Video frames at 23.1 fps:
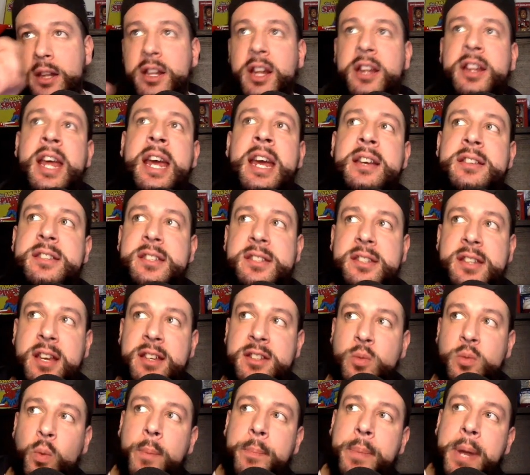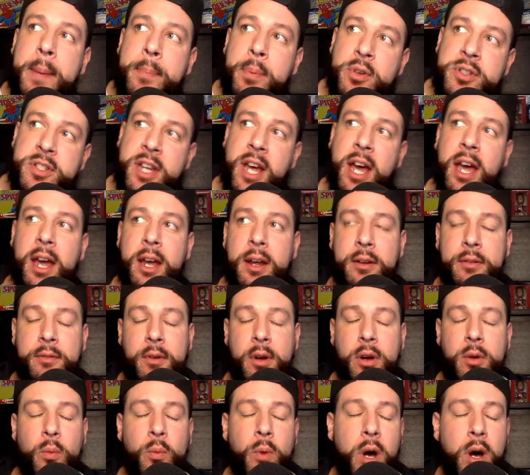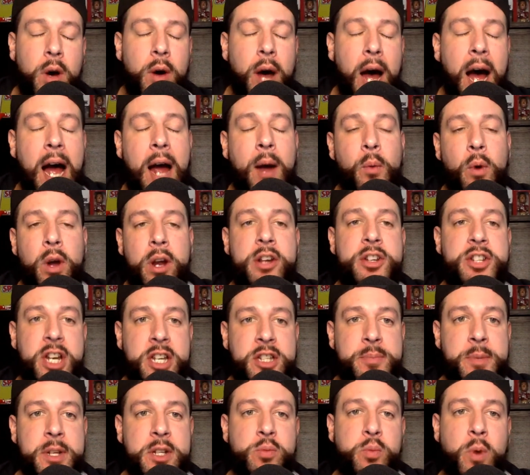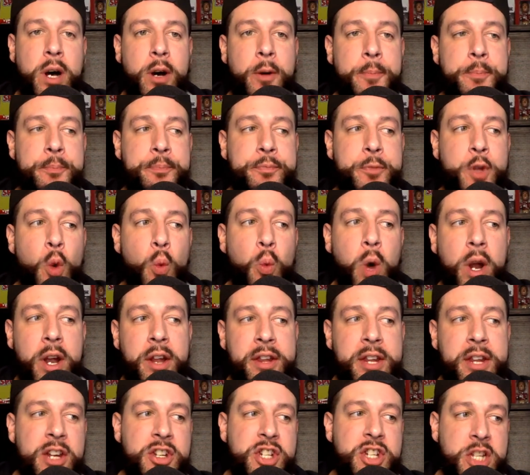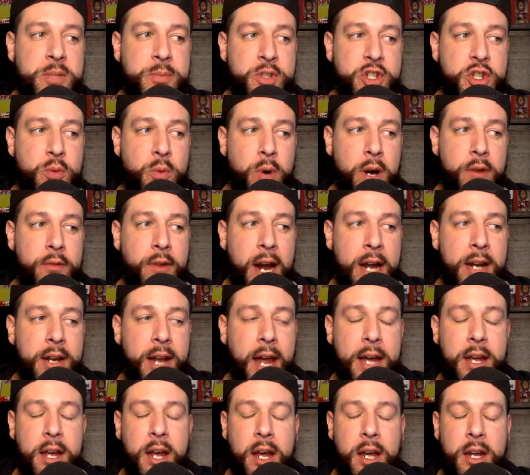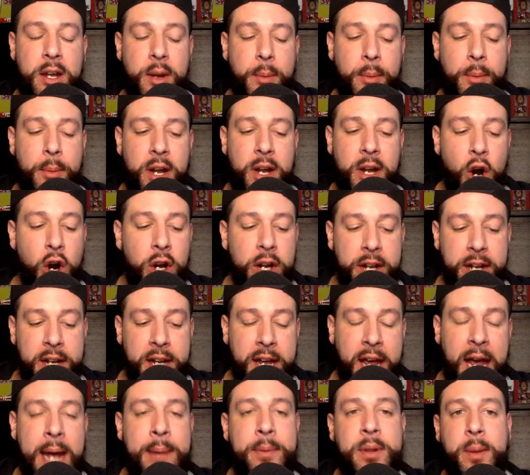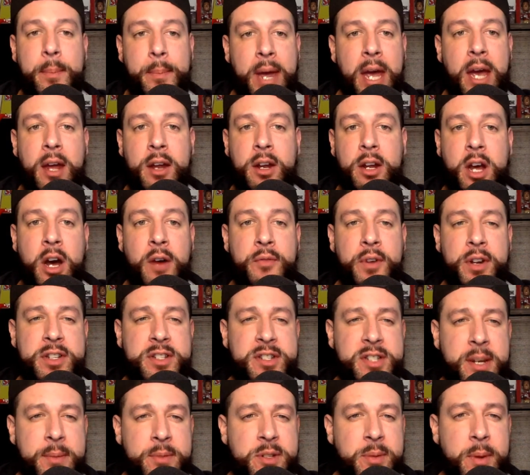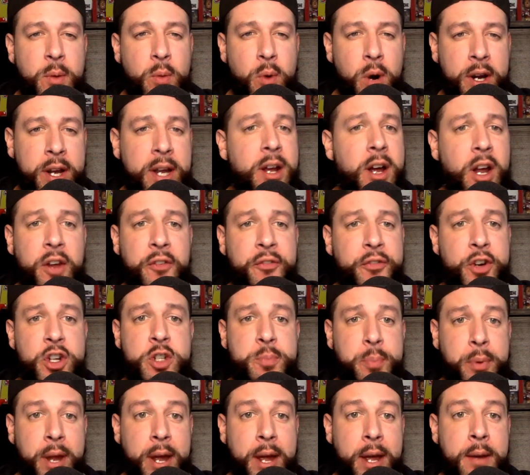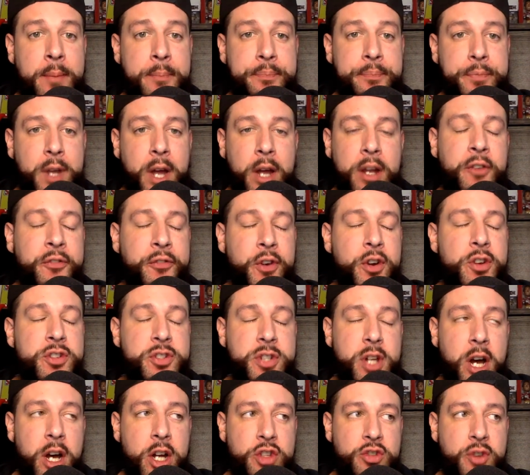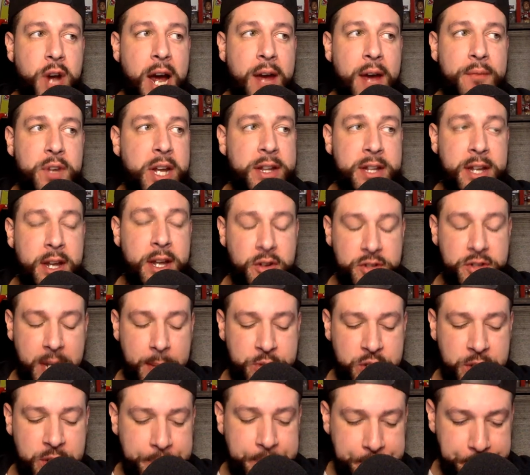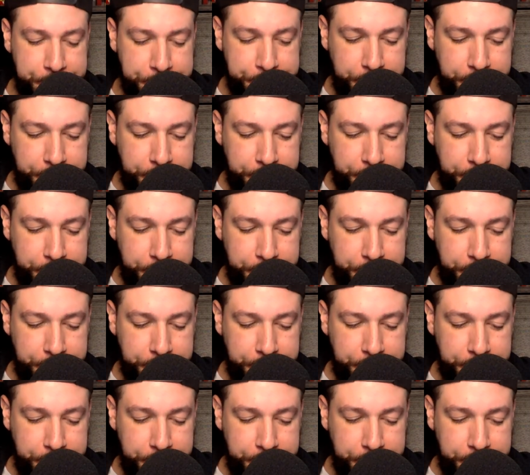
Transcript: The thing is this, when people say, well, I want adjustments, well, what are the adjustments you want, right? Like early in the game, the man coverage seems to be working on the first play, on the first drive, you get the interception.